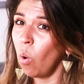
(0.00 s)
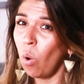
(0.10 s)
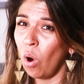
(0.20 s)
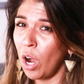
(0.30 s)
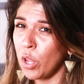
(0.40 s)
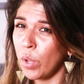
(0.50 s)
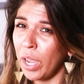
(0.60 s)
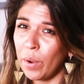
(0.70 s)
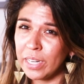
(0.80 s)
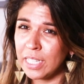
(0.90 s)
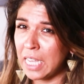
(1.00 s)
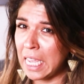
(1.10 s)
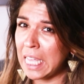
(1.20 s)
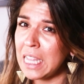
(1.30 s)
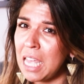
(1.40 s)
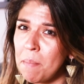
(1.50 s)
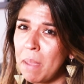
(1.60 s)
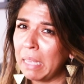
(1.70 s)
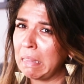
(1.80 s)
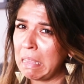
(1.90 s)
Or are you guaranteeing them
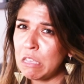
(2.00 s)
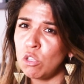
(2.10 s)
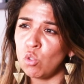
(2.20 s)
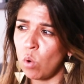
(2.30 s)
at least